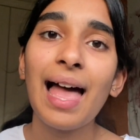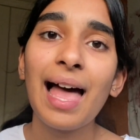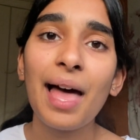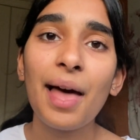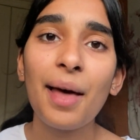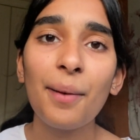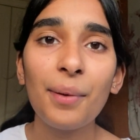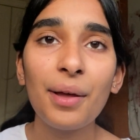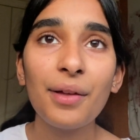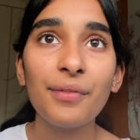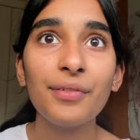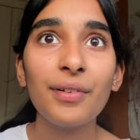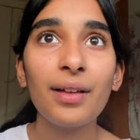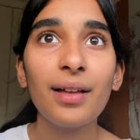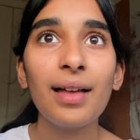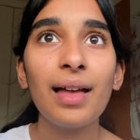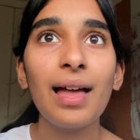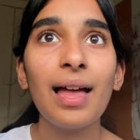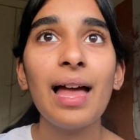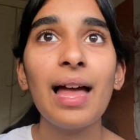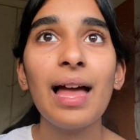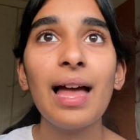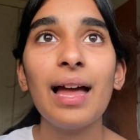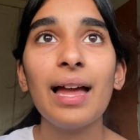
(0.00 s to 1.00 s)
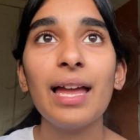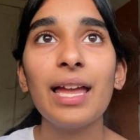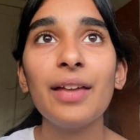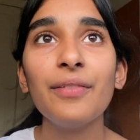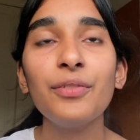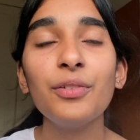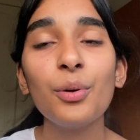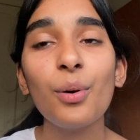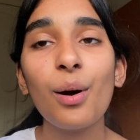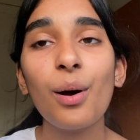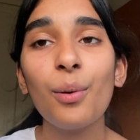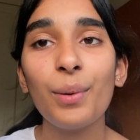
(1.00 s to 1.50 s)
However,
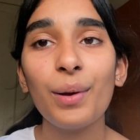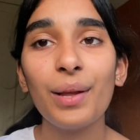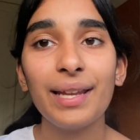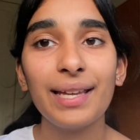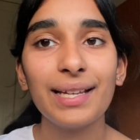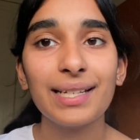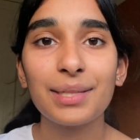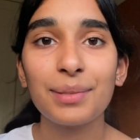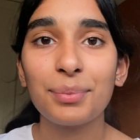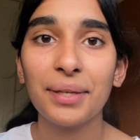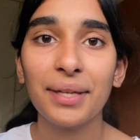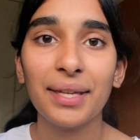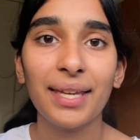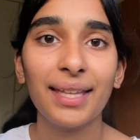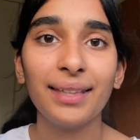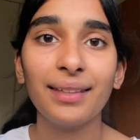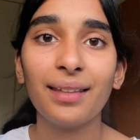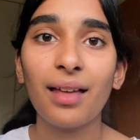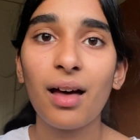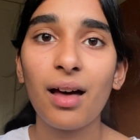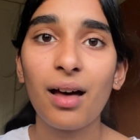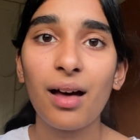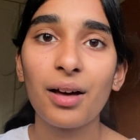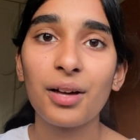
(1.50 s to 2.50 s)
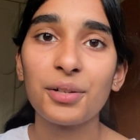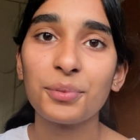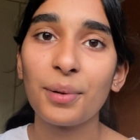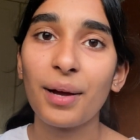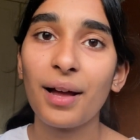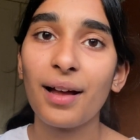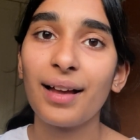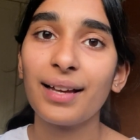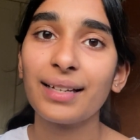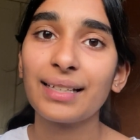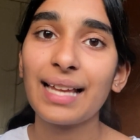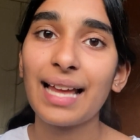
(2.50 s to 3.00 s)
if you are willing to in the hard
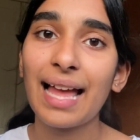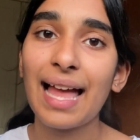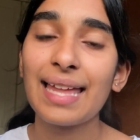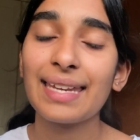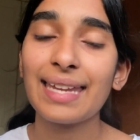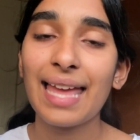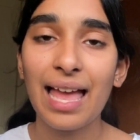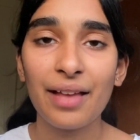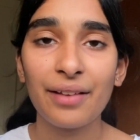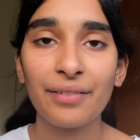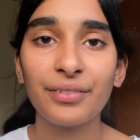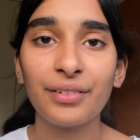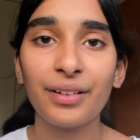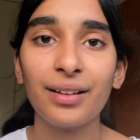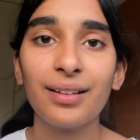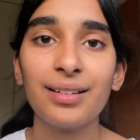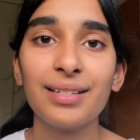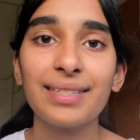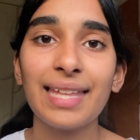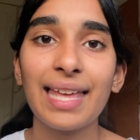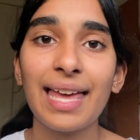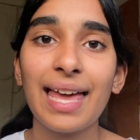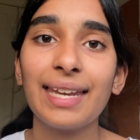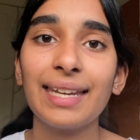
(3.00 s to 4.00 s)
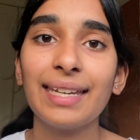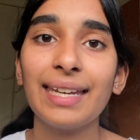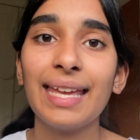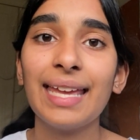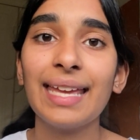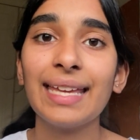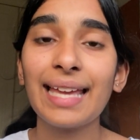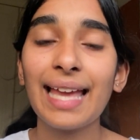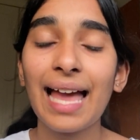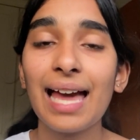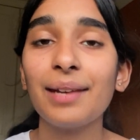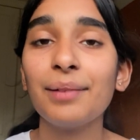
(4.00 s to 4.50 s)
work and effort, then
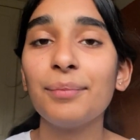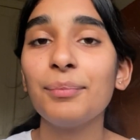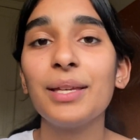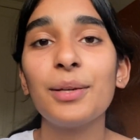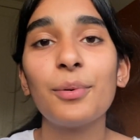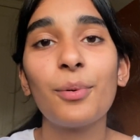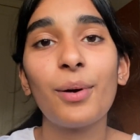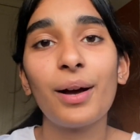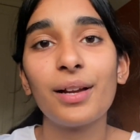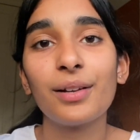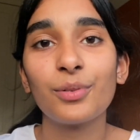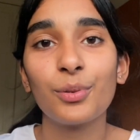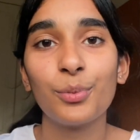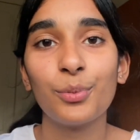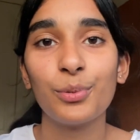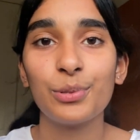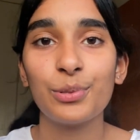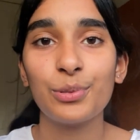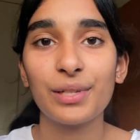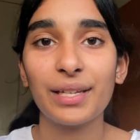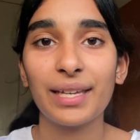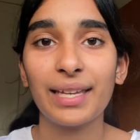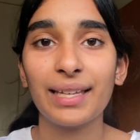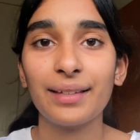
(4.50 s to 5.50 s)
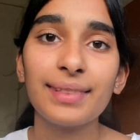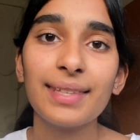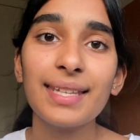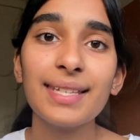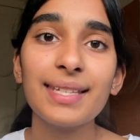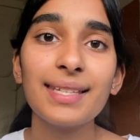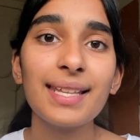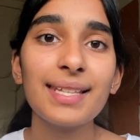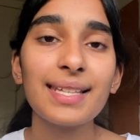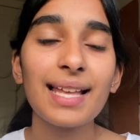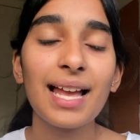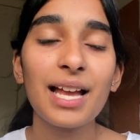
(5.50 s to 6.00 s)
it can be quite rewarding.
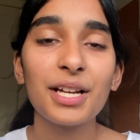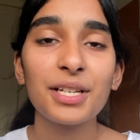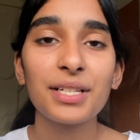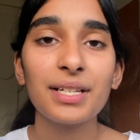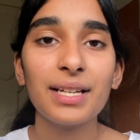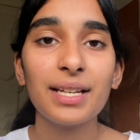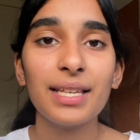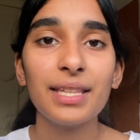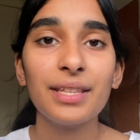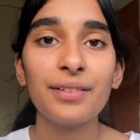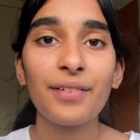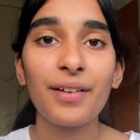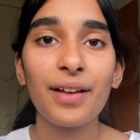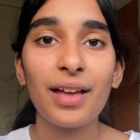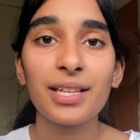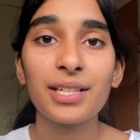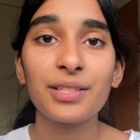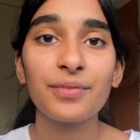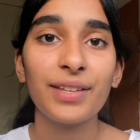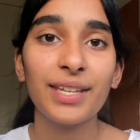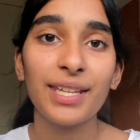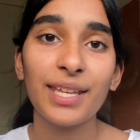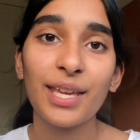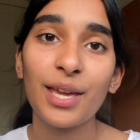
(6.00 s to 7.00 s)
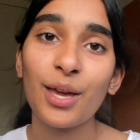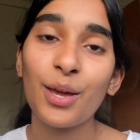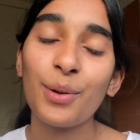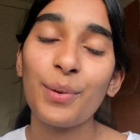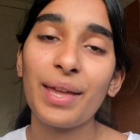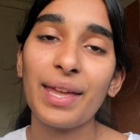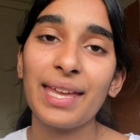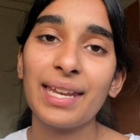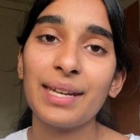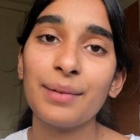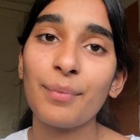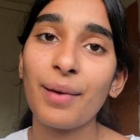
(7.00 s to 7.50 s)
This is actually the first video
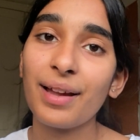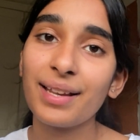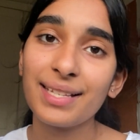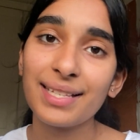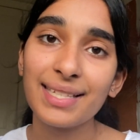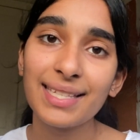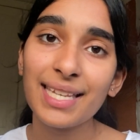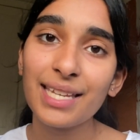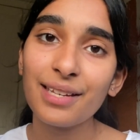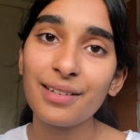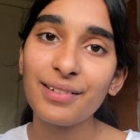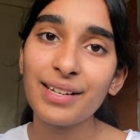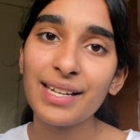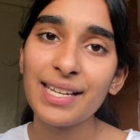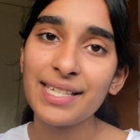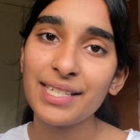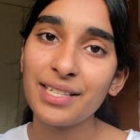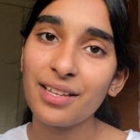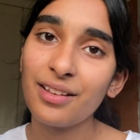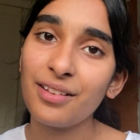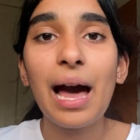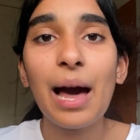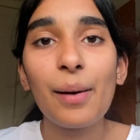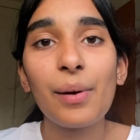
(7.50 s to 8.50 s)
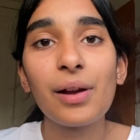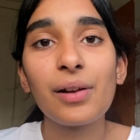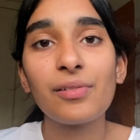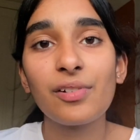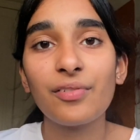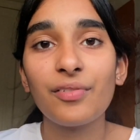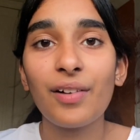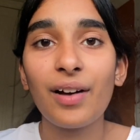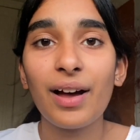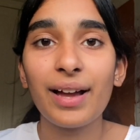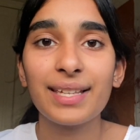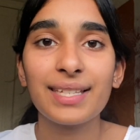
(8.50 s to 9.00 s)
in my series of how I
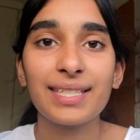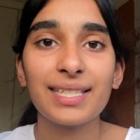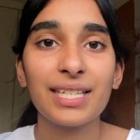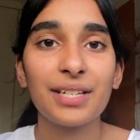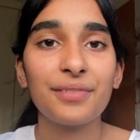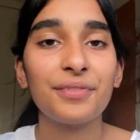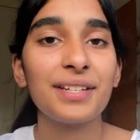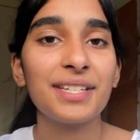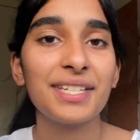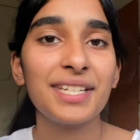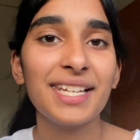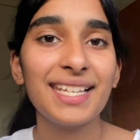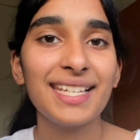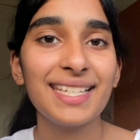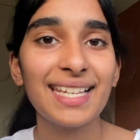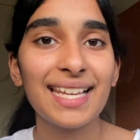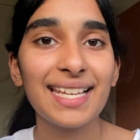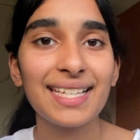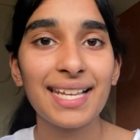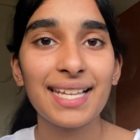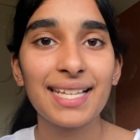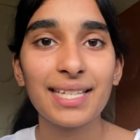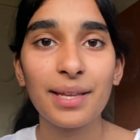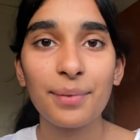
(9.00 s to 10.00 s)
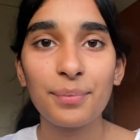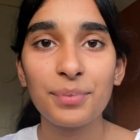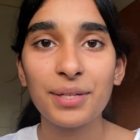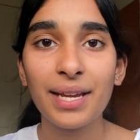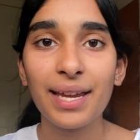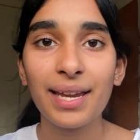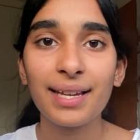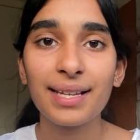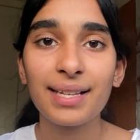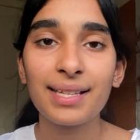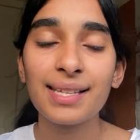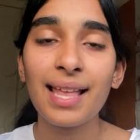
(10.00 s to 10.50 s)
revise different GCSE
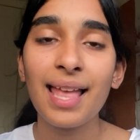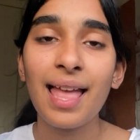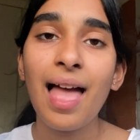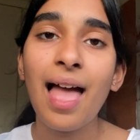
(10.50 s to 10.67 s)
subjects.